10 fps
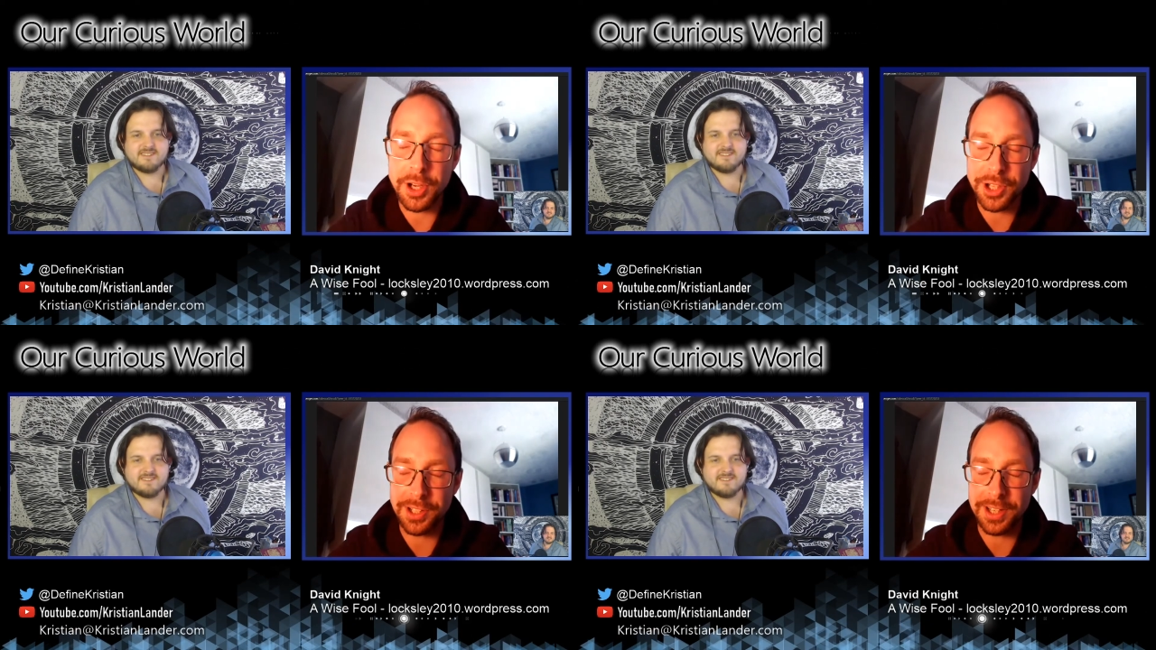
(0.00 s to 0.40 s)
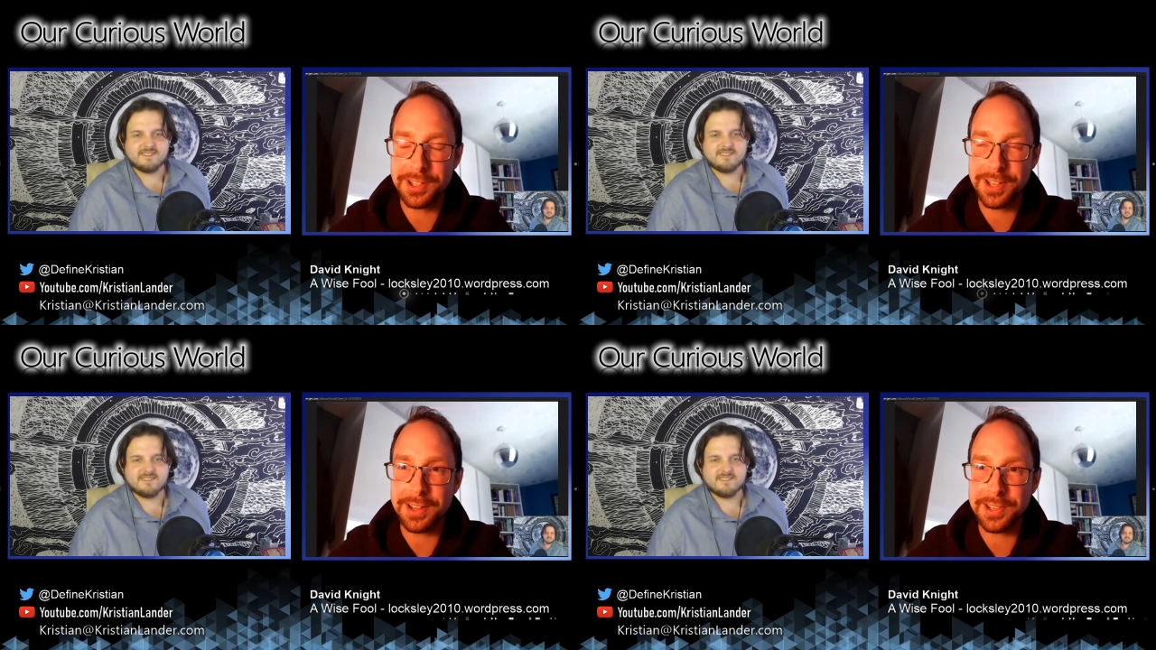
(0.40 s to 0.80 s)
Speaker 1: she, she
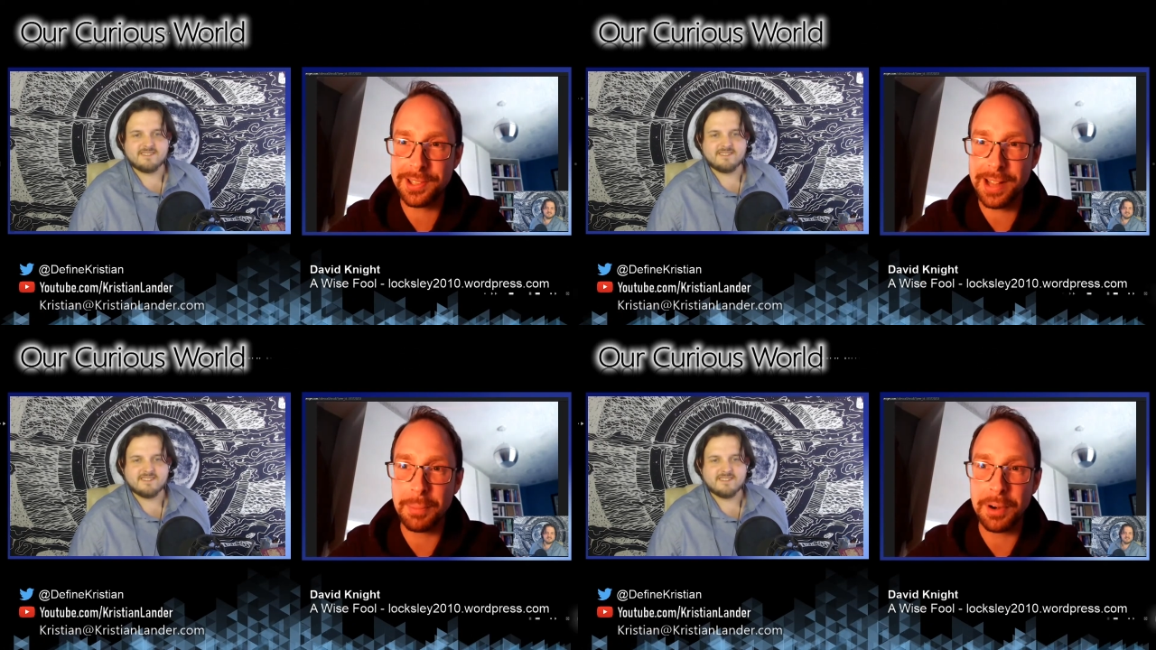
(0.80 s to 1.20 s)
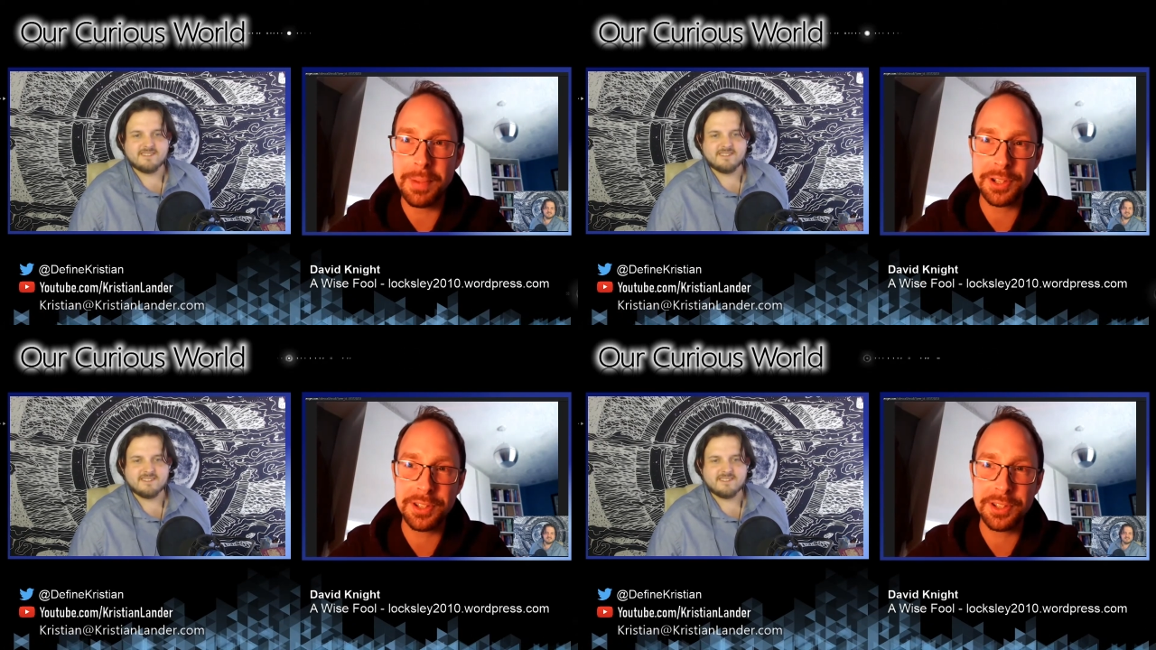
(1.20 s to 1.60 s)
sent Slimer on a
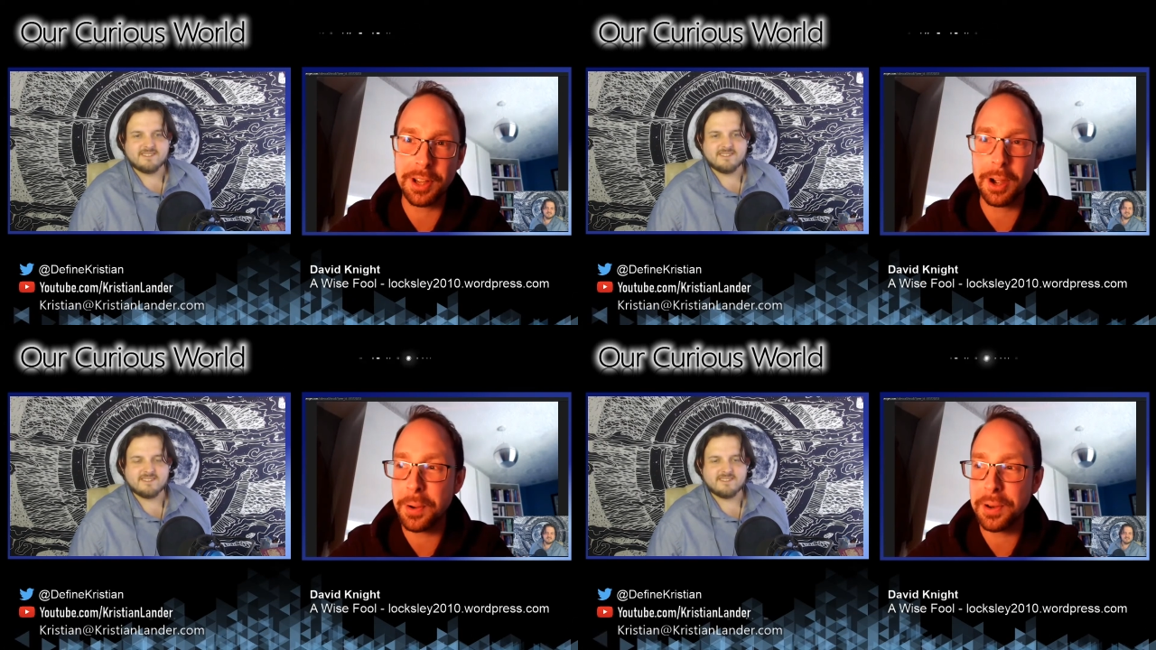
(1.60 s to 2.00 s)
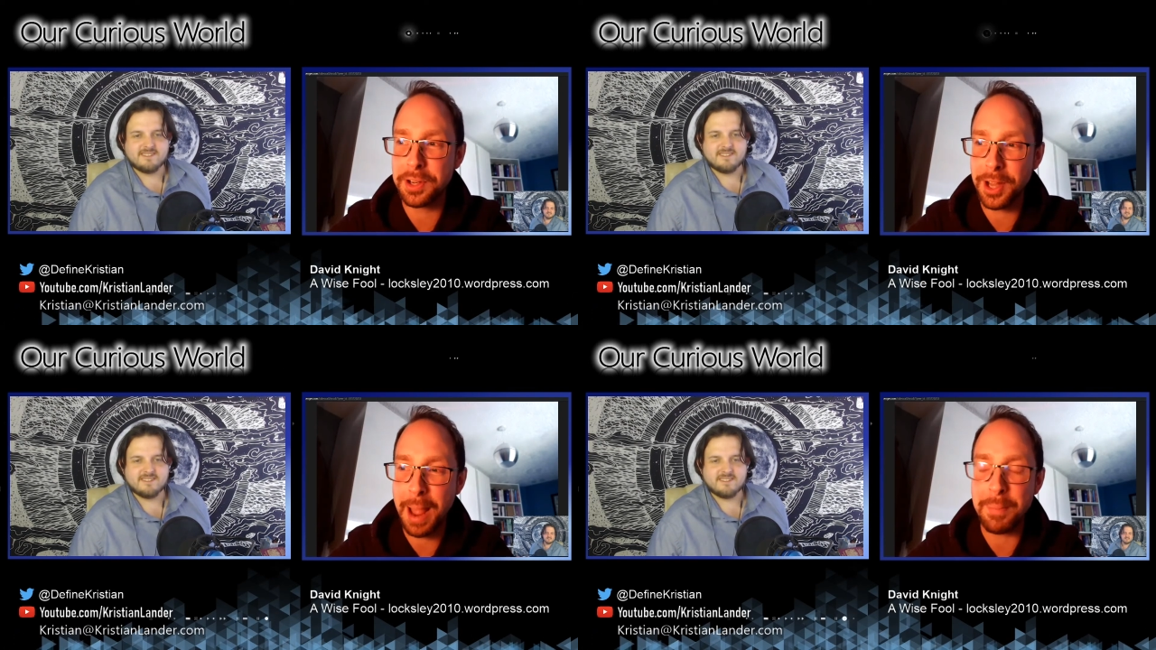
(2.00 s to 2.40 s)
mission to go
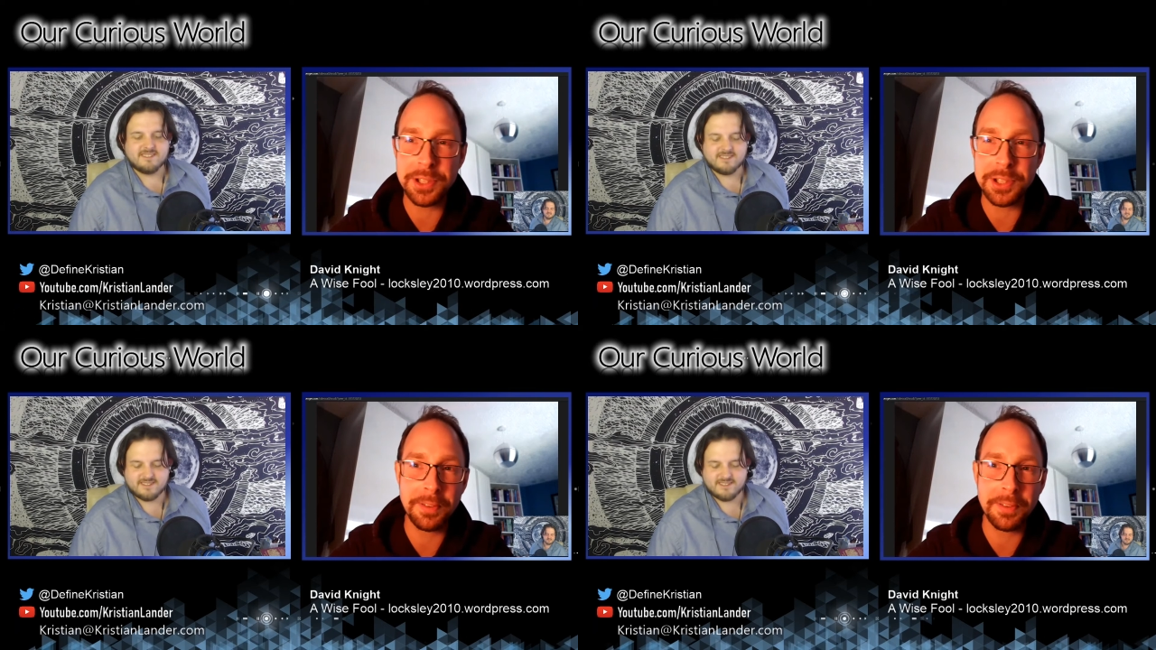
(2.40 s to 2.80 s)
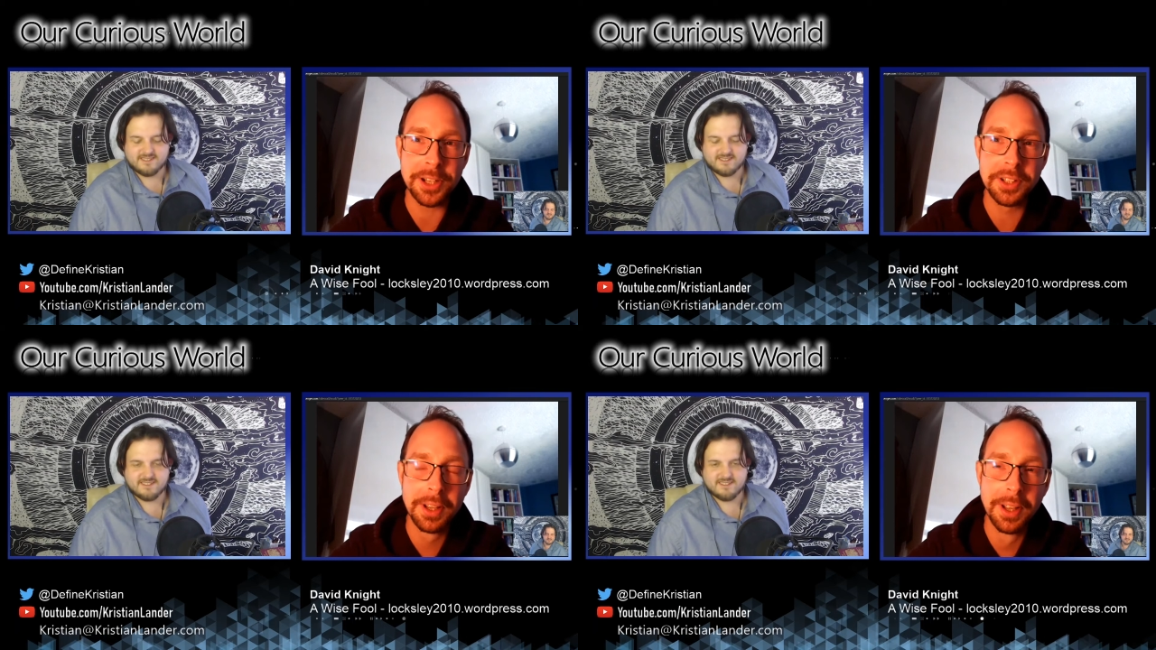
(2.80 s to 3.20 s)
and uh, empty the fridge.